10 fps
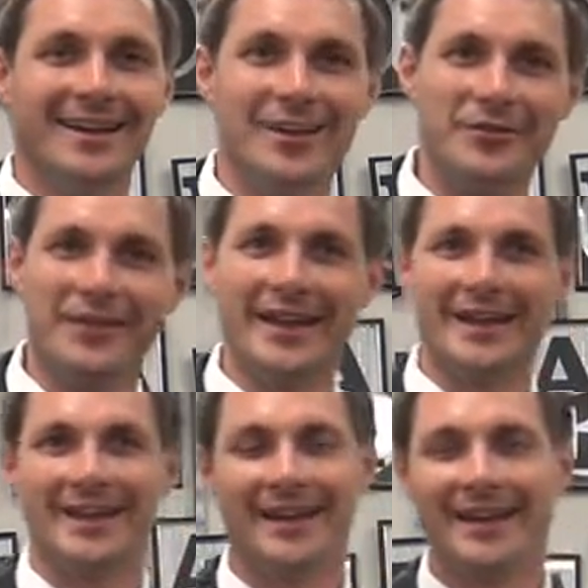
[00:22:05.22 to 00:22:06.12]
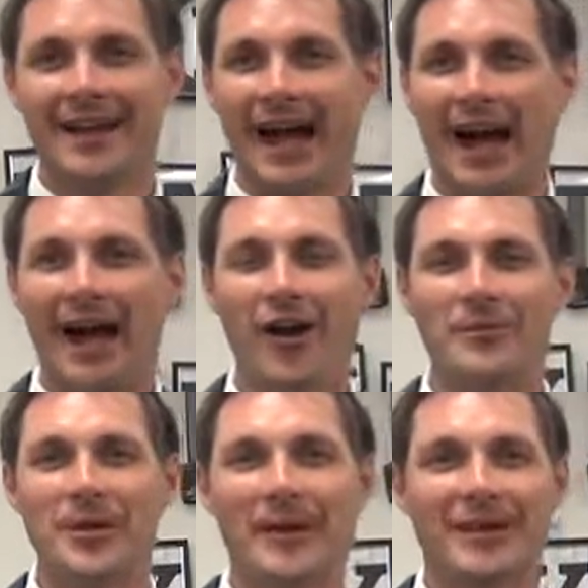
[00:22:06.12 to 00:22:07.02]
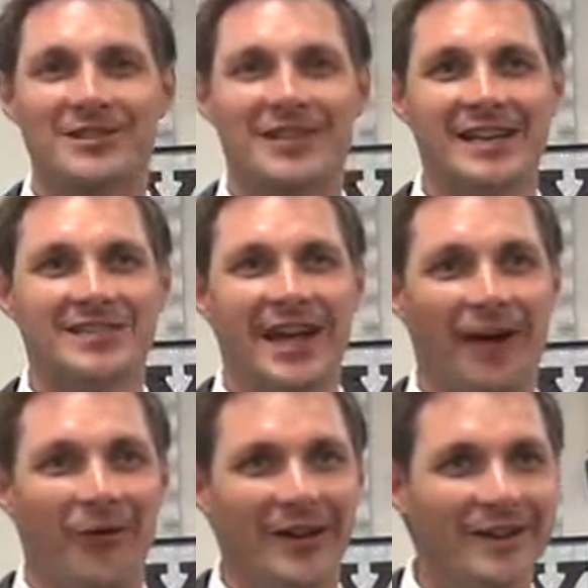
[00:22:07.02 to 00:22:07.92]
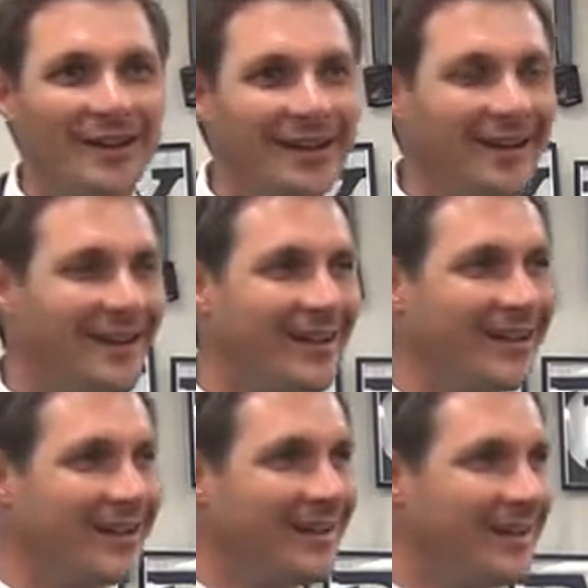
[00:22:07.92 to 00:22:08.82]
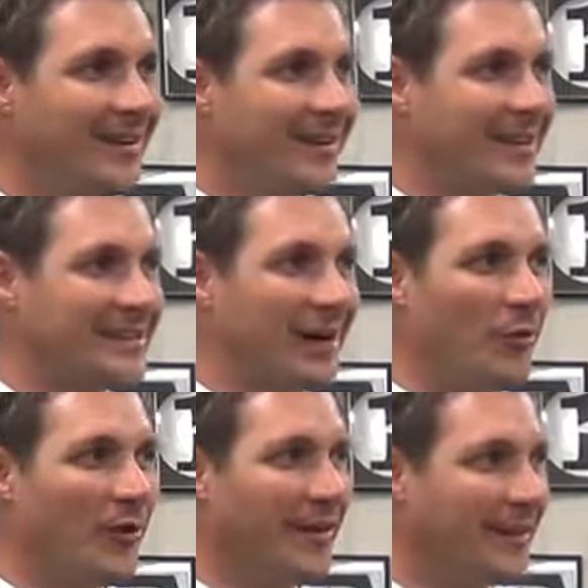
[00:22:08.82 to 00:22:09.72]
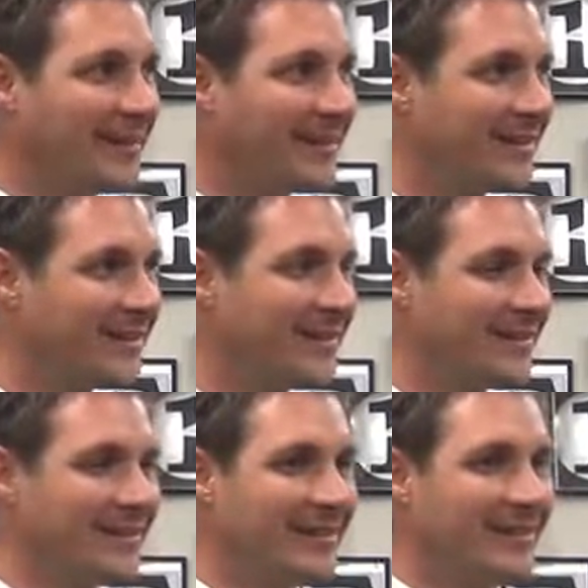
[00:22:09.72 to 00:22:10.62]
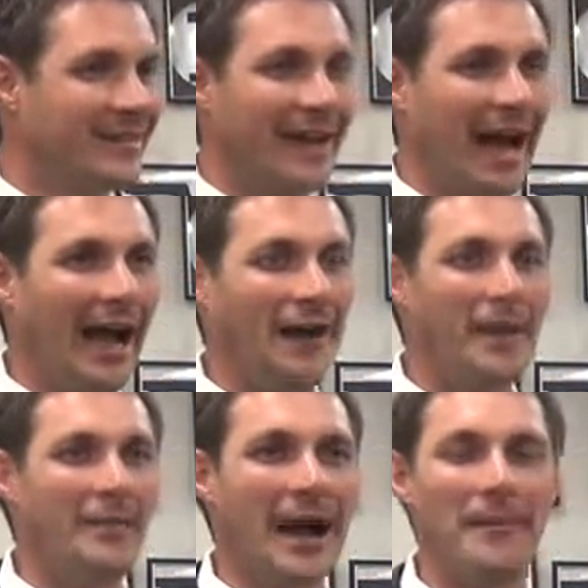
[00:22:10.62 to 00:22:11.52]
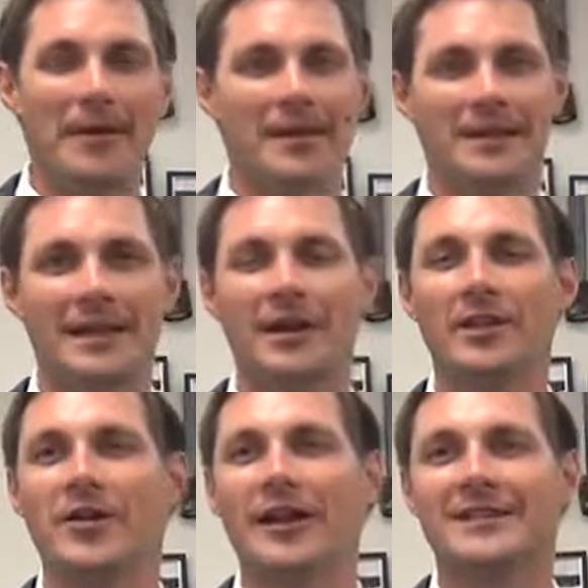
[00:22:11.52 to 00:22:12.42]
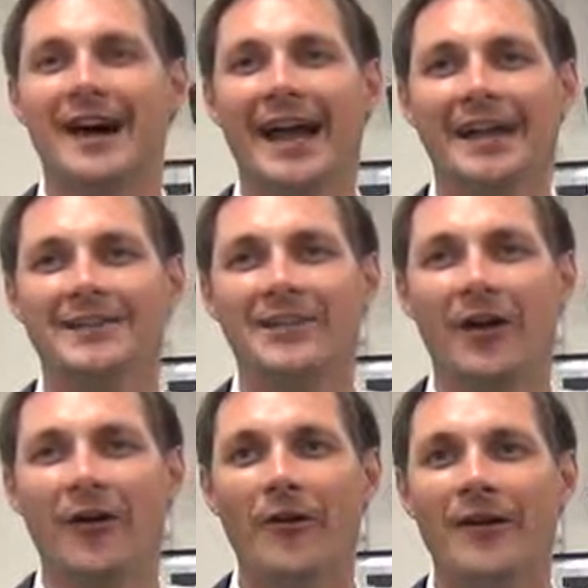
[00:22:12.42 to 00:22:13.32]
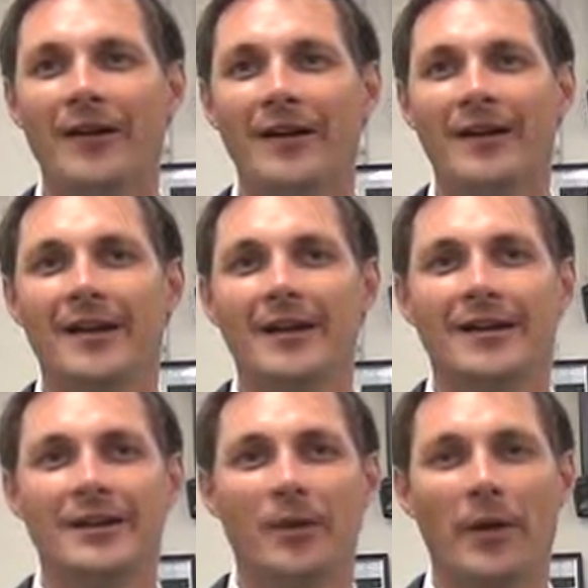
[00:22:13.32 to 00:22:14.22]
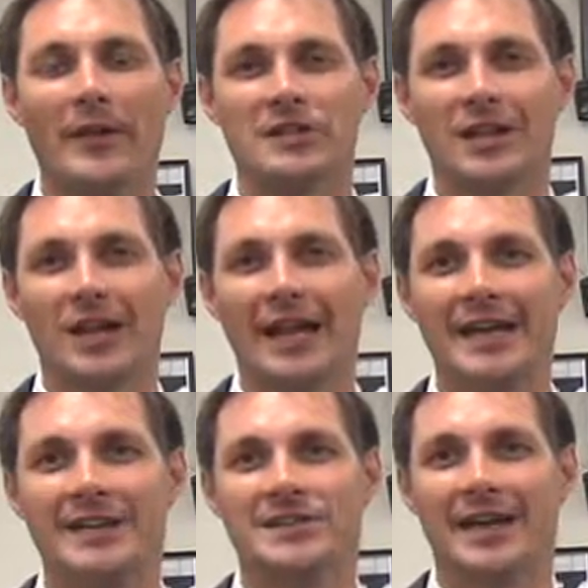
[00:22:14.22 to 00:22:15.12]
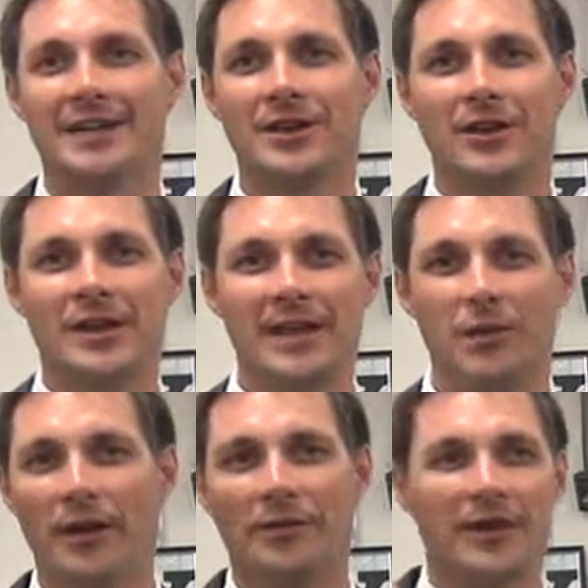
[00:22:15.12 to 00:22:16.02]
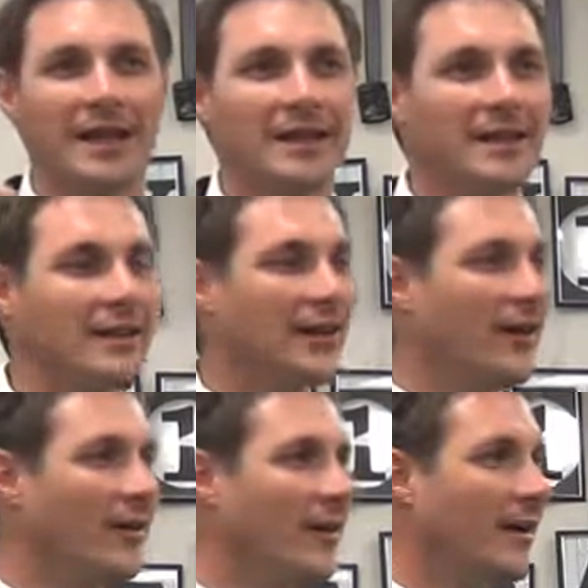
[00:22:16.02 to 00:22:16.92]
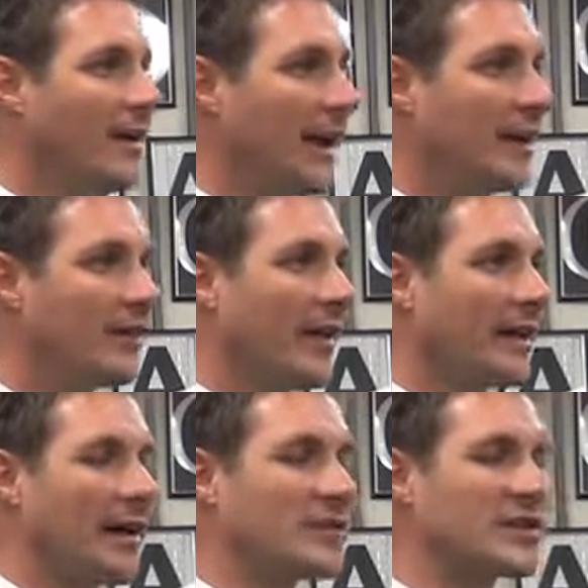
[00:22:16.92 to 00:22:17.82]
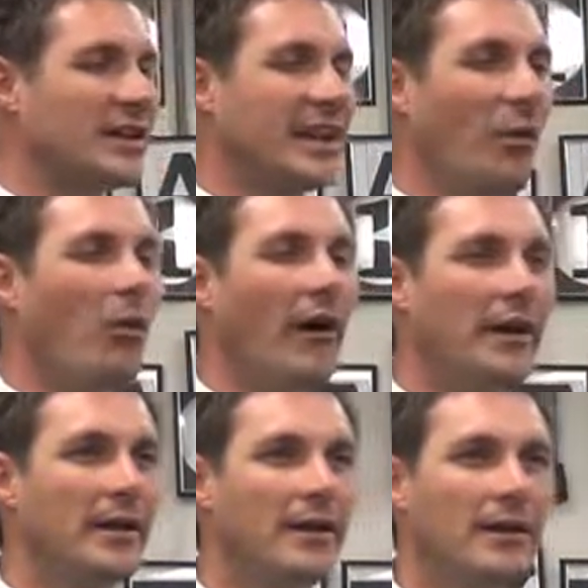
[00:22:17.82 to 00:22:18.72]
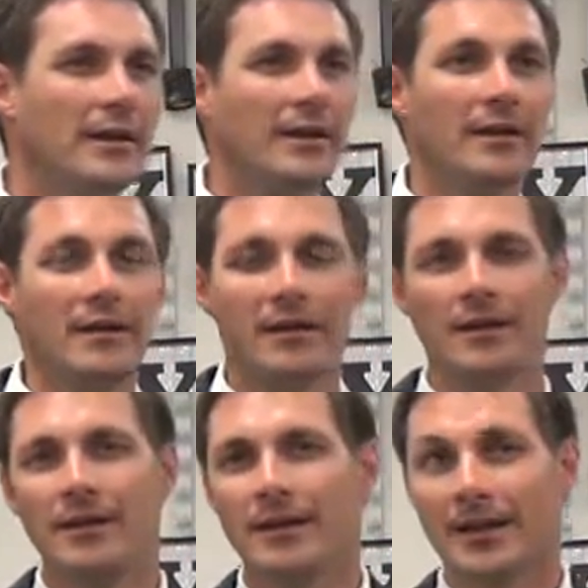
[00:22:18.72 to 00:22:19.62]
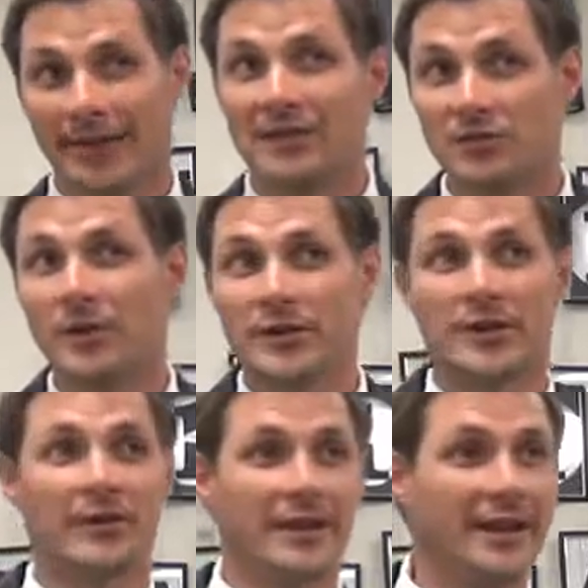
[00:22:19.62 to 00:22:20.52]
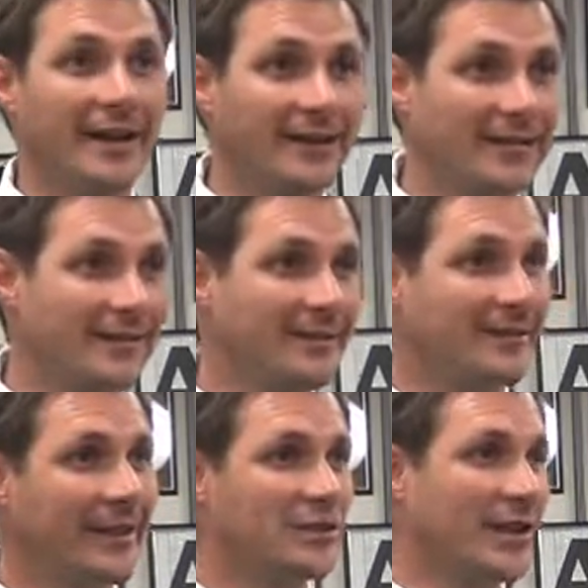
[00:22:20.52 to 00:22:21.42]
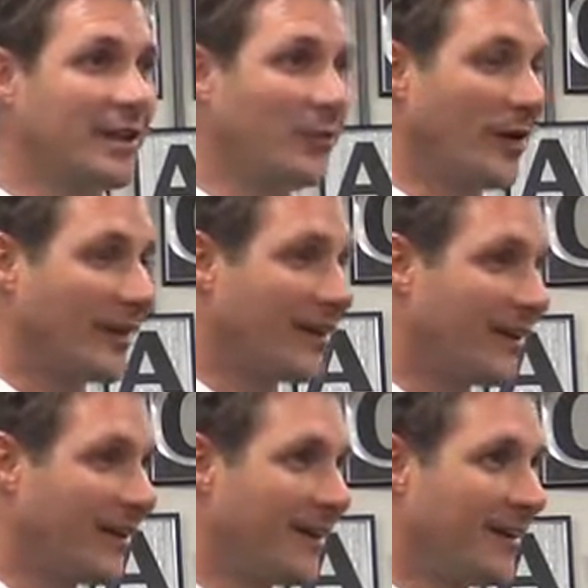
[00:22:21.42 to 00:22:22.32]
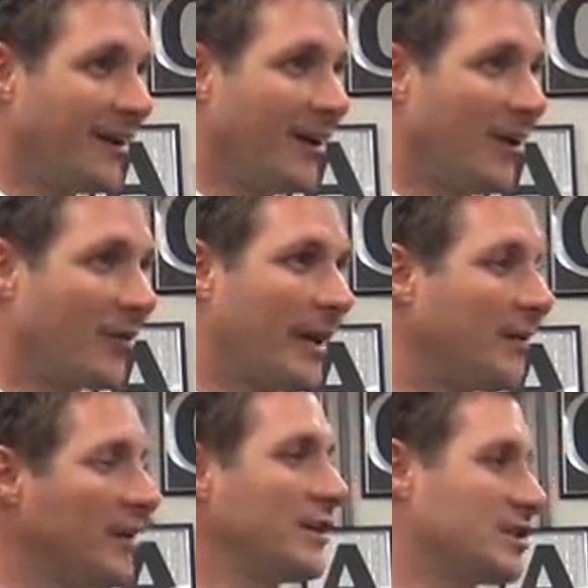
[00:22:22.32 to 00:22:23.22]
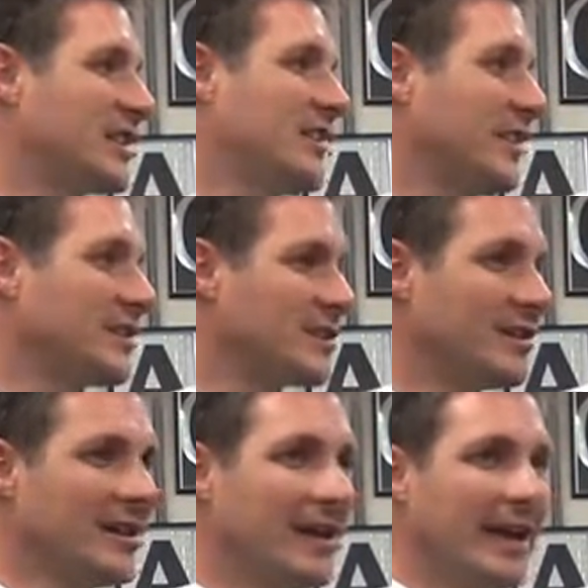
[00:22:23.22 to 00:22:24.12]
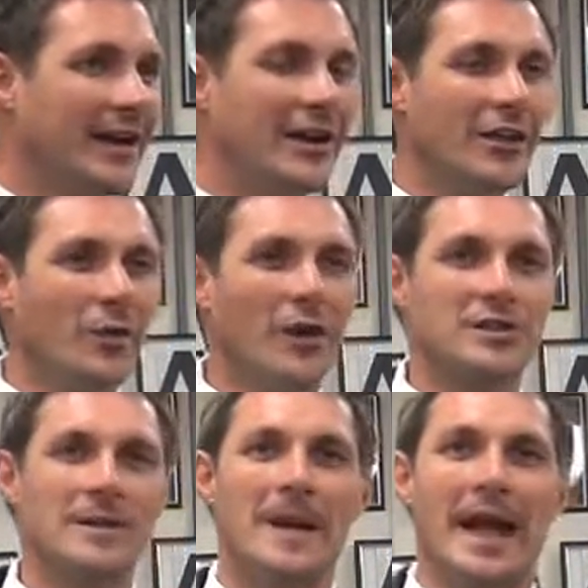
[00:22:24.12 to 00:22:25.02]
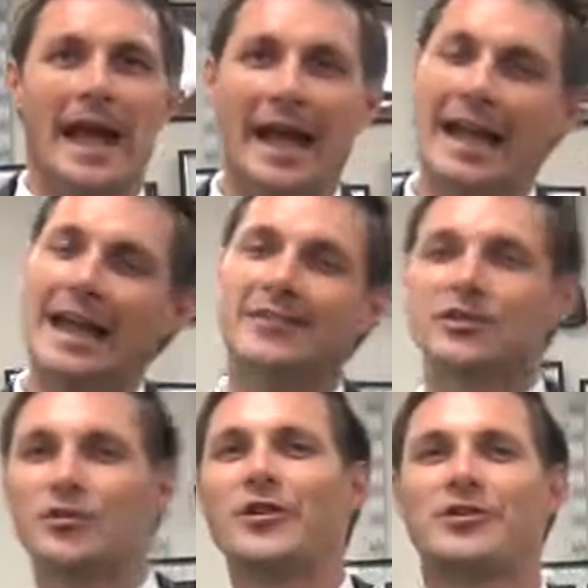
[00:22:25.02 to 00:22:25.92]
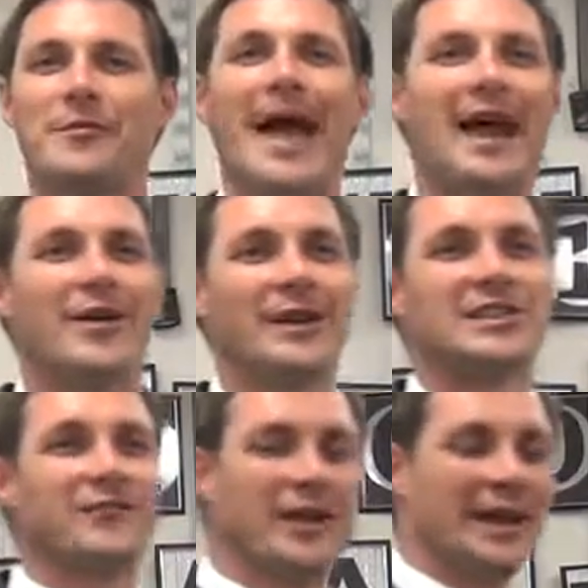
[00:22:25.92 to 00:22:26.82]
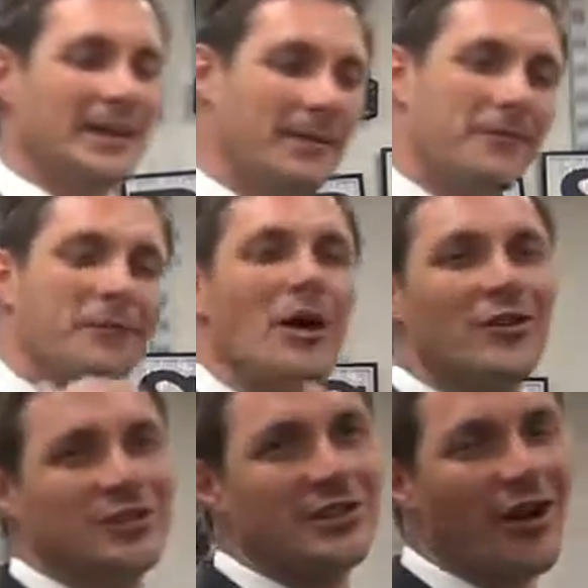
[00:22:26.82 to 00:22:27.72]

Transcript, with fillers: You think, I hope nobody else sees that one because I want it. I, maybe I'm a, you know, you're on a diet, you know. You're one of these little ladies that, you know, you can eat one thing, you know, and you're like, I'm just going to get one. And that's the one you're going to get, that chicken wing. Okay, you, you see this? In other words, the truth of the matter is, if it, for most of